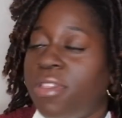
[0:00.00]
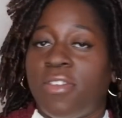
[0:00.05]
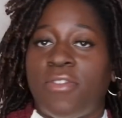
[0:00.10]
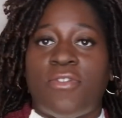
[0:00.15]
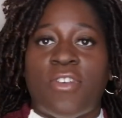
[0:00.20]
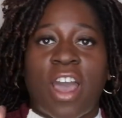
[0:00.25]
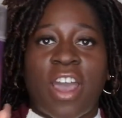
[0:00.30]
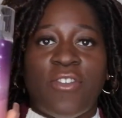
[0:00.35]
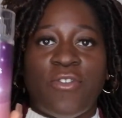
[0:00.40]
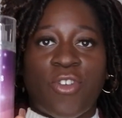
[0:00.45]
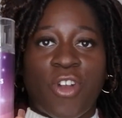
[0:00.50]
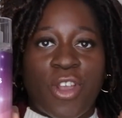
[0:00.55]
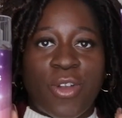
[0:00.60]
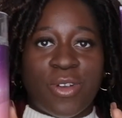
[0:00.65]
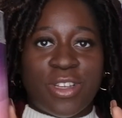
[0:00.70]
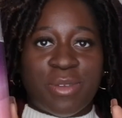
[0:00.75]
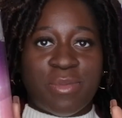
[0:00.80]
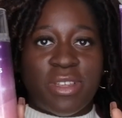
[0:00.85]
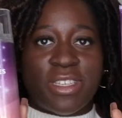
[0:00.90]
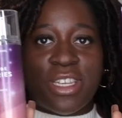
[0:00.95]
in the fine
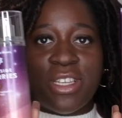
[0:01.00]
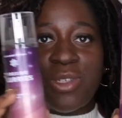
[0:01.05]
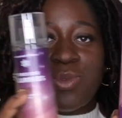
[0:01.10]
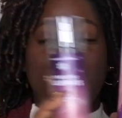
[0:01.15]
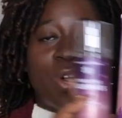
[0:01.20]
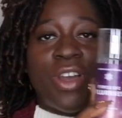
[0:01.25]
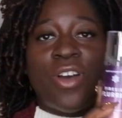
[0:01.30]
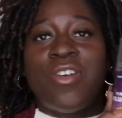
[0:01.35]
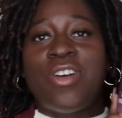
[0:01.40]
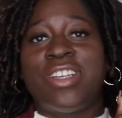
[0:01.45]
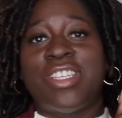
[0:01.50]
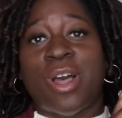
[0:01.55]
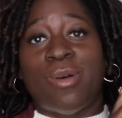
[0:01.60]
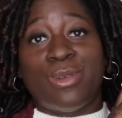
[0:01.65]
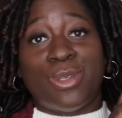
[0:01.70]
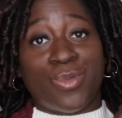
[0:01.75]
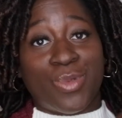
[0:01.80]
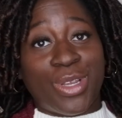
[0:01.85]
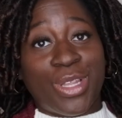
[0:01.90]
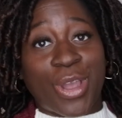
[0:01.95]
fragrance mist as well because i
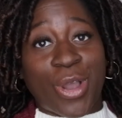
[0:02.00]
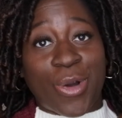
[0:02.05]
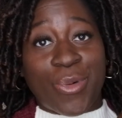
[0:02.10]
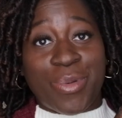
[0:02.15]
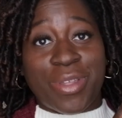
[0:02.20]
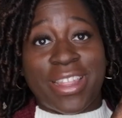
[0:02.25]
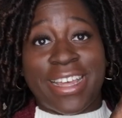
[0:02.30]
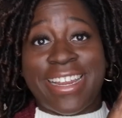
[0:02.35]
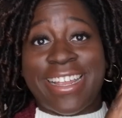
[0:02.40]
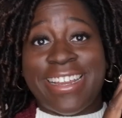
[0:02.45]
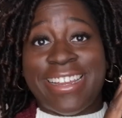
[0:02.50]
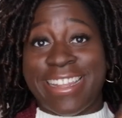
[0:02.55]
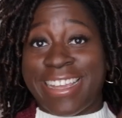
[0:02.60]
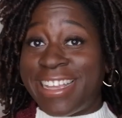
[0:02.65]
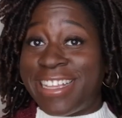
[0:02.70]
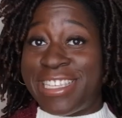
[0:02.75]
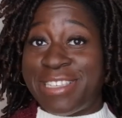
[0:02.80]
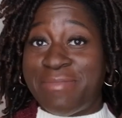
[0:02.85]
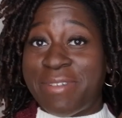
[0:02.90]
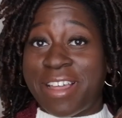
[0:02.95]
was really hoping that it
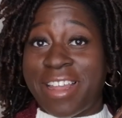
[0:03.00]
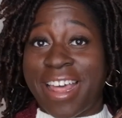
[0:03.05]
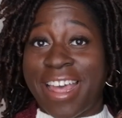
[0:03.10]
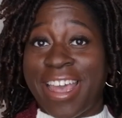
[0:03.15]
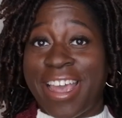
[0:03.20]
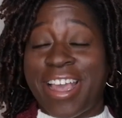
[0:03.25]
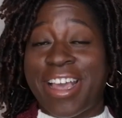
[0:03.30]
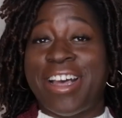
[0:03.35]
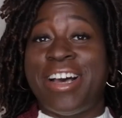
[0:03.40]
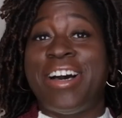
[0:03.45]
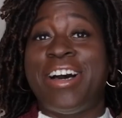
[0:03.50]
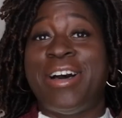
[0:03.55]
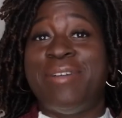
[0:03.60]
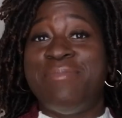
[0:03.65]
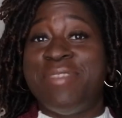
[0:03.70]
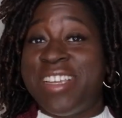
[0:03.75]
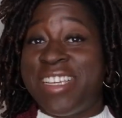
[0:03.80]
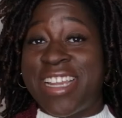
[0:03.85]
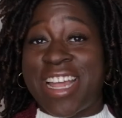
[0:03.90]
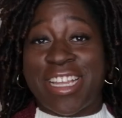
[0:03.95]
did smell like uh
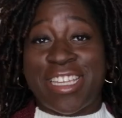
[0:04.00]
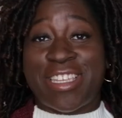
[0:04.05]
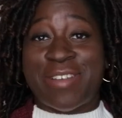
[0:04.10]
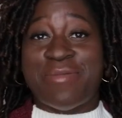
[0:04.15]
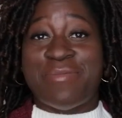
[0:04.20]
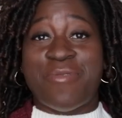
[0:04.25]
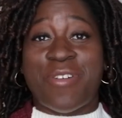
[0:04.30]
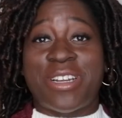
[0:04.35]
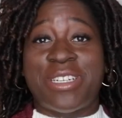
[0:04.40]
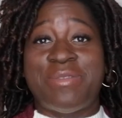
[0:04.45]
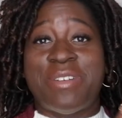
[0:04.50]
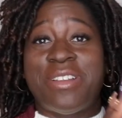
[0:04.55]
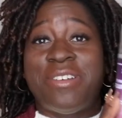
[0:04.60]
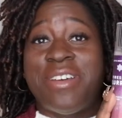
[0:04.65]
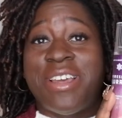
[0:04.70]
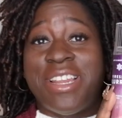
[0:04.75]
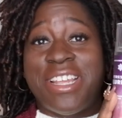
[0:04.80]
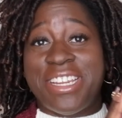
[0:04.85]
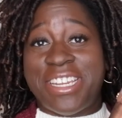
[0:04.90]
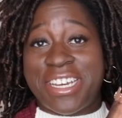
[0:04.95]
beach night summer
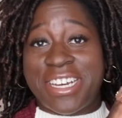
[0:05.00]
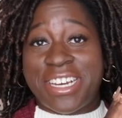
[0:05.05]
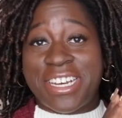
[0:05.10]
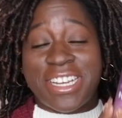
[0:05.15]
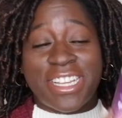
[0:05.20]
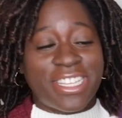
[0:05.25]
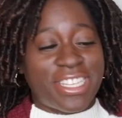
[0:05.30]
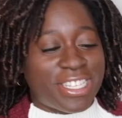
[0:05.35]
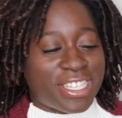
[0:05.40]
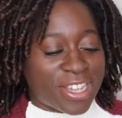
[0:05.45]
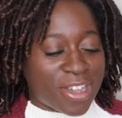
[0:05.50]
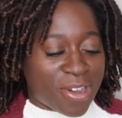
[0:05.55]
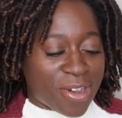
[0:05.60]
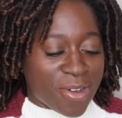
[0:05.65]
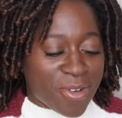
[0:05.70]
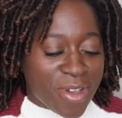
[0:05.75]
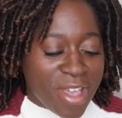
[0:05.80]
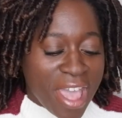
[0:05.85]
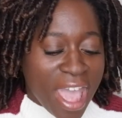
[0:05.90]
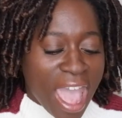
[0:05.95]
marshmallow and it does
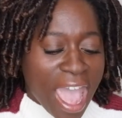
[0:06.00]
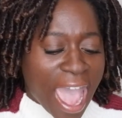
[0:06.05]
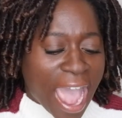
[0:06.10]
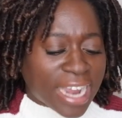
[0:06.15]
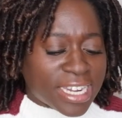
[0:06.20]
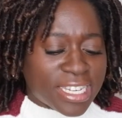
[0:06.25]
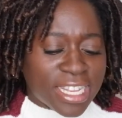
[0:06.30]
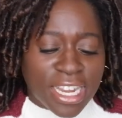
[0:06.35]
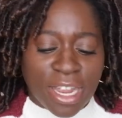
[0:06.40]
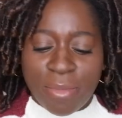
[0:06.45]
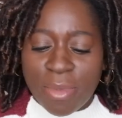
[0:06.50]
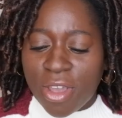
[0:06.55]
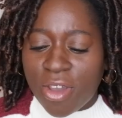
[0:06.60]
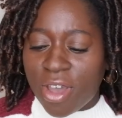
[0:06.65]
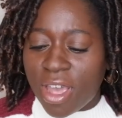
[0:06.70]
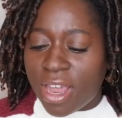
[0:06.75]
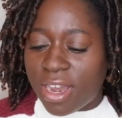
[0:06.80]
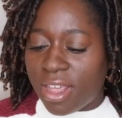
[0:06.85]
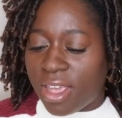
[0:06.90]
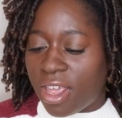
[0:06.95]
so actually let me
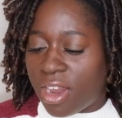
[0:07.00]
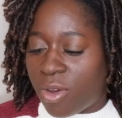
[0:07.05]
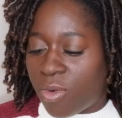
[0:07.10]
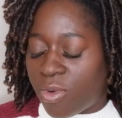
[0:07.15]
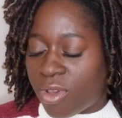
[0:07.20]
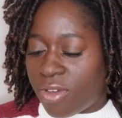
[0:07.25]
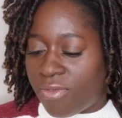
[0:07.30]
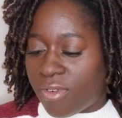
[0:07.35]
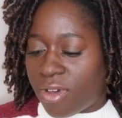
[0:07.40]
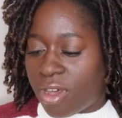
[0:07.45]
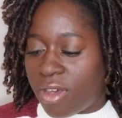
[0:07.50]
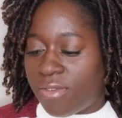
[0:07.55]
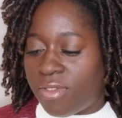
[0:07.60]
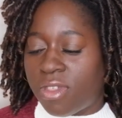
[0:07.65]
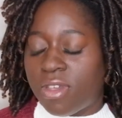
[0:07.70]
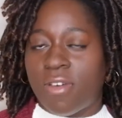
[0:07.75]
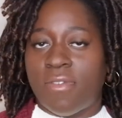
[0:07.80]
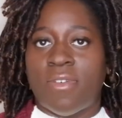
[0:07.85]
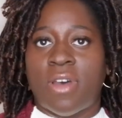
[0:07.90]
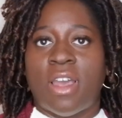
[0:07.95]
go ahead and get a whiff of
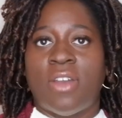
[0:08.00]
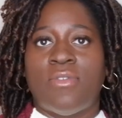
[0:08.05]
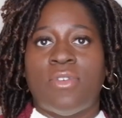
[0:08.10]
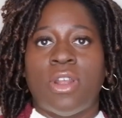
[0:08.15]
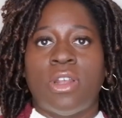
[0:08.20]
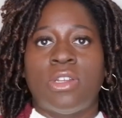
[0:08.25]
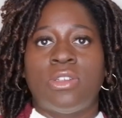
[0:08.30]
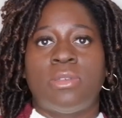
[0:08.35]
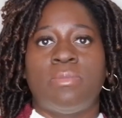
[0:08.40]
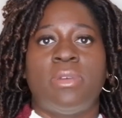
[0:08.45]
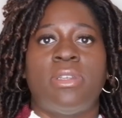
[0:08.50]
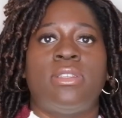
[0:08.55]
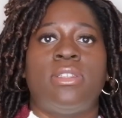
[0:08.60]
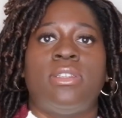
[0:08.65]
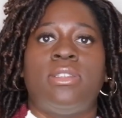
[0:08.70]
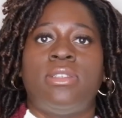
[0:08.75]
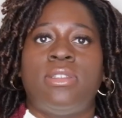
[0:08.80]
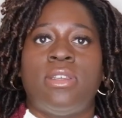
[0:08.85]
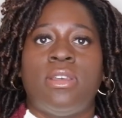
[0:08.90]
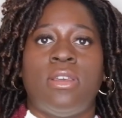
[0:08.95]
the fine fragrance mist
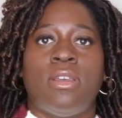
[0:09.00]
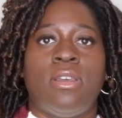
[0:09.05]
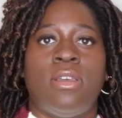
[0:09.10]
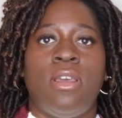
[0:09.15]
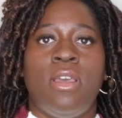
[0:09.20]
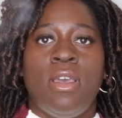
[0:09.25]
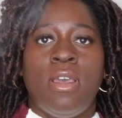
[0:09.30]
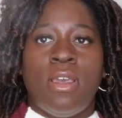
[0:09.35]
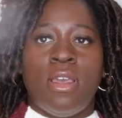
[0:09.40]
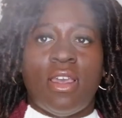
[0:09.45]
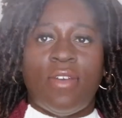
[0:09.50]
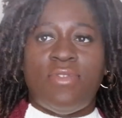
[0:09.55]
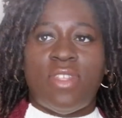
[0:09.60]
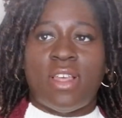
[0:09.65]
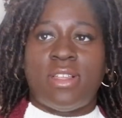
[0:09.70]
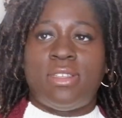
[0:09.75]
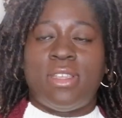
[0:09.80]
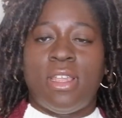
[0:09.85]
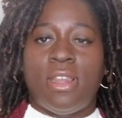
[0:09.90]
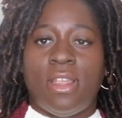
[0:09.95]
to see if
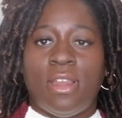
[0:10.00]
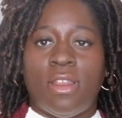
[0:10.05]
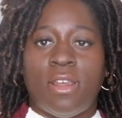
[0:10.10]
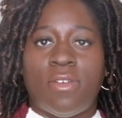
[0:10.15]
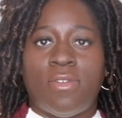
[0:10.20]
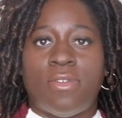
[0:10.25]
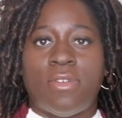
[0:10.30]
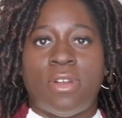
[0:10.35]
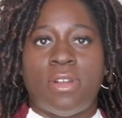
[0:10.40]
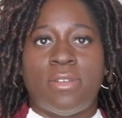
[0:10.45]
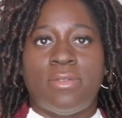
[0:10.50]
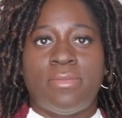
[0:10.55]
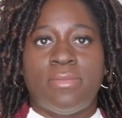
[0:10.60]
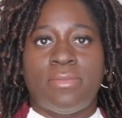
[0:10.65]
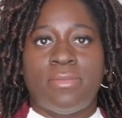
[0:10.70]
that's any different